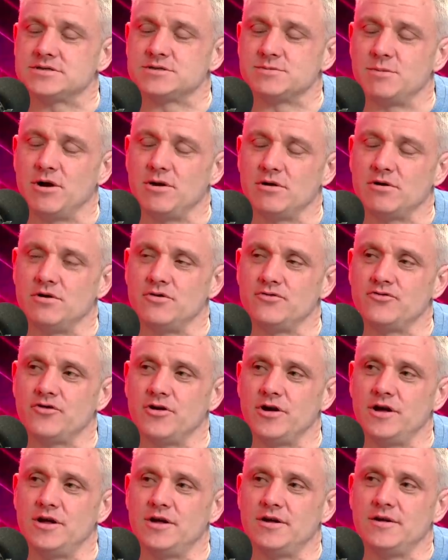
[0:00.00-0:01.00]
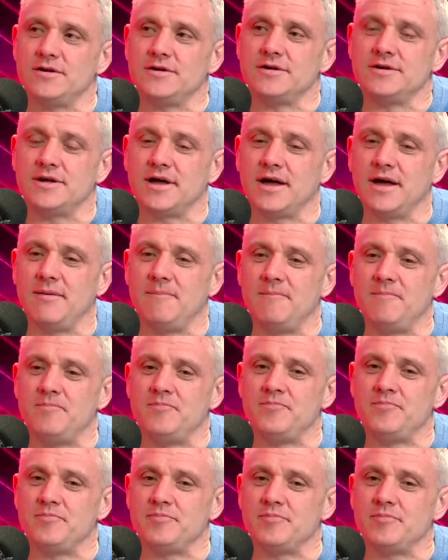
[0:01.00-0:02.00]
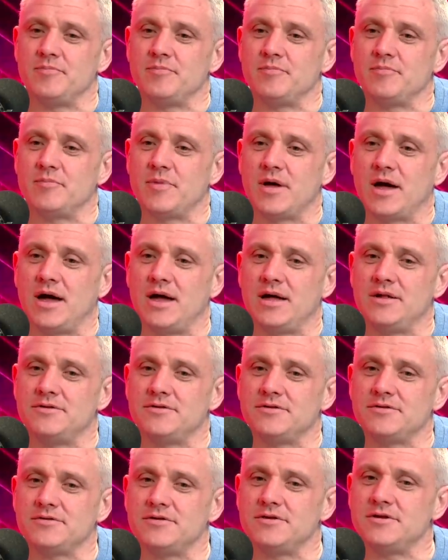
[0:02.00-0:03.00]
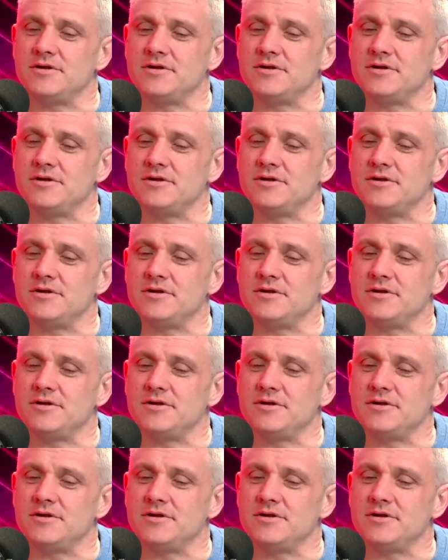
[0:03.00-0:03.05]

small country. The